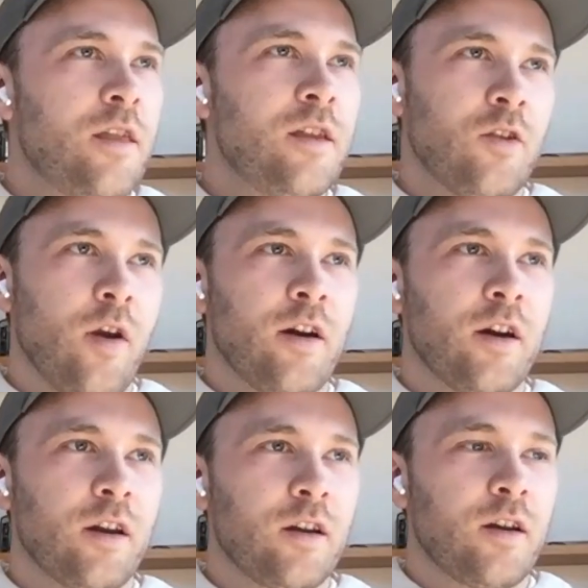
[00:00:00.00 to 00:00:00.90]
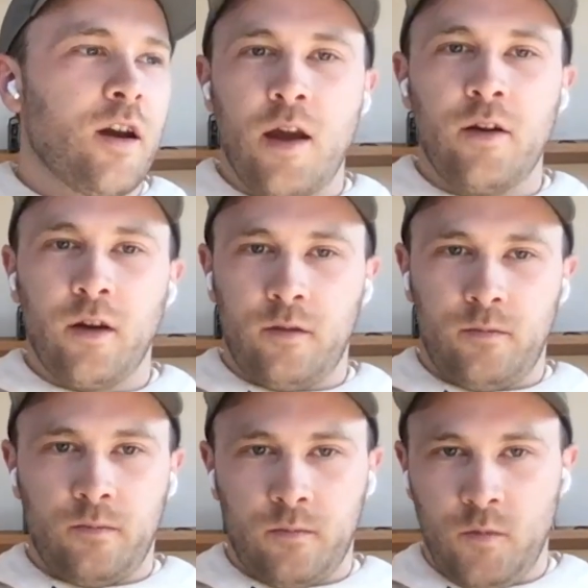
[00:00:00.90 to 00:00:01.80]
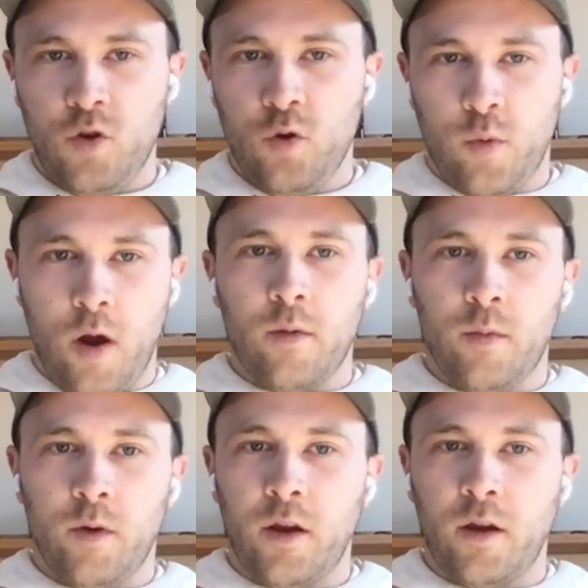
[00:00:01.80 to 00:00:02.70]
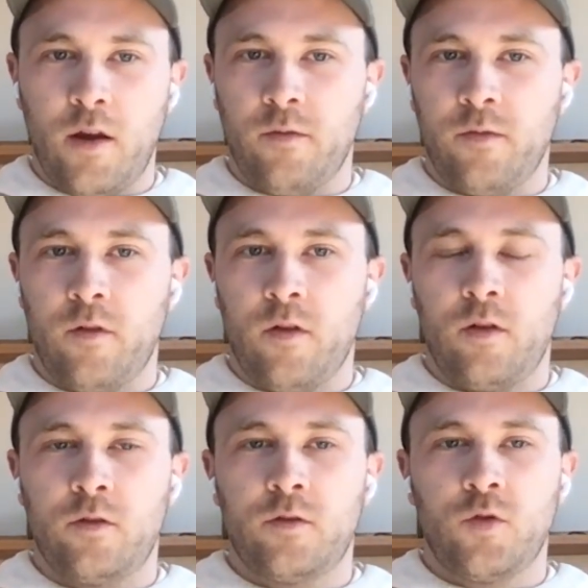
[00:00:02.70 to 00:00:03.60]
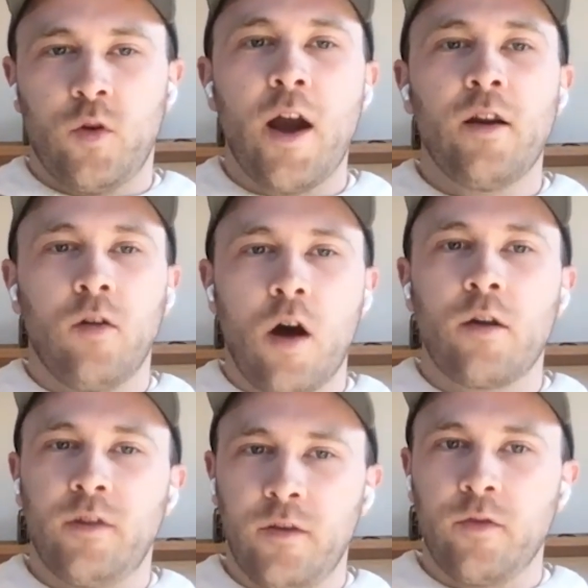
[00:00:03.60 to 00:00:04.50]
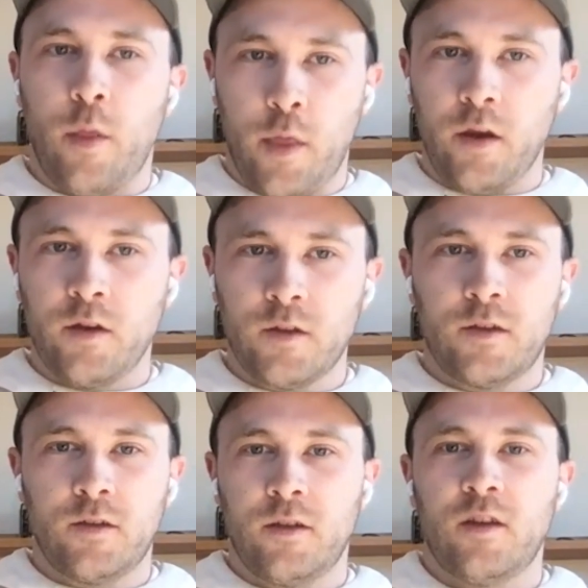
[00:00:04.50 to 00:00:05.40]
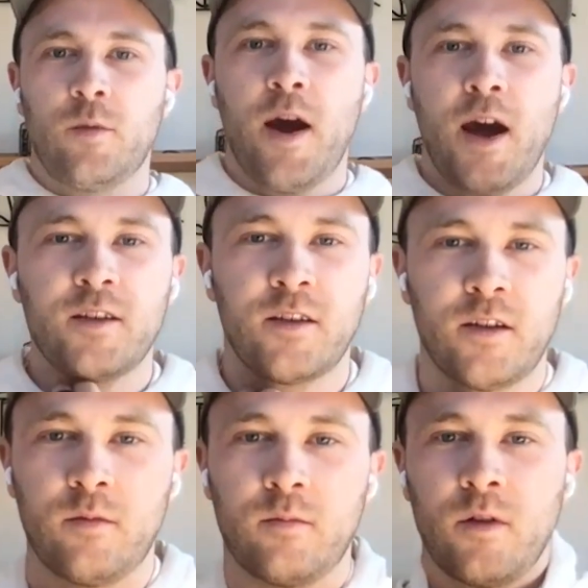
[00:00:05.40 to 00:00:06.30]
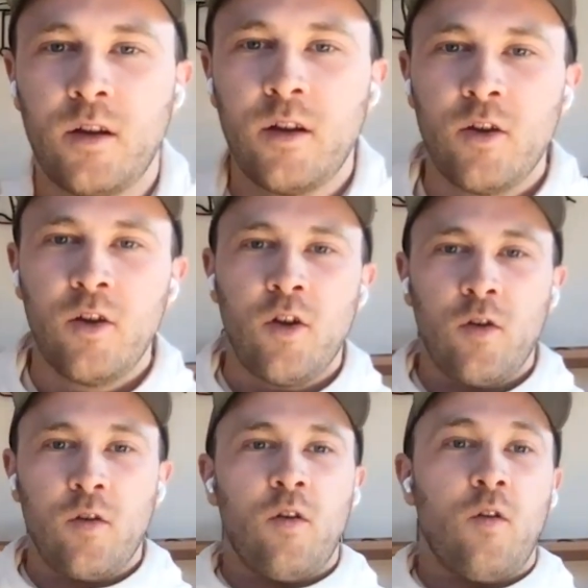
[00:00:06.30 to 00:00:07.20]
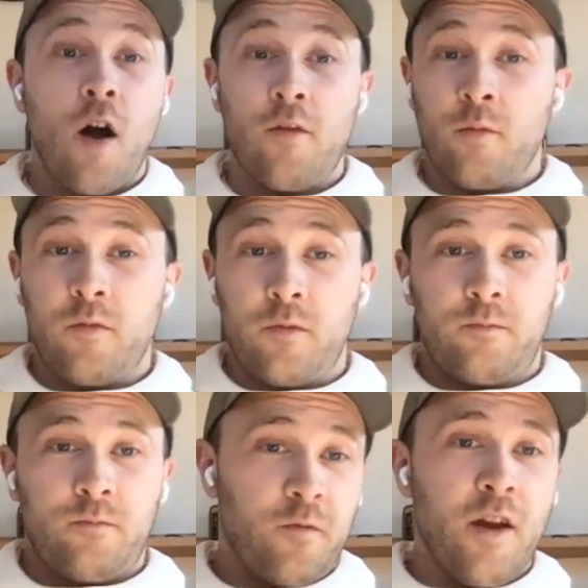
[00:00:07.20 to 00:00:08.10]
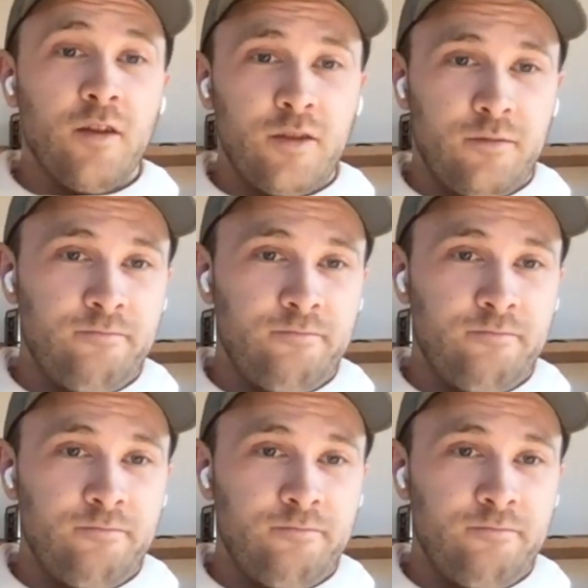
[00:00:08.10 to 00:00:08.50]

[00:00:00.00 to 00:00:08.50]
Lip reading: think you're right. Like you probably have tried a lot of different things in the past, and a lot of them have failed,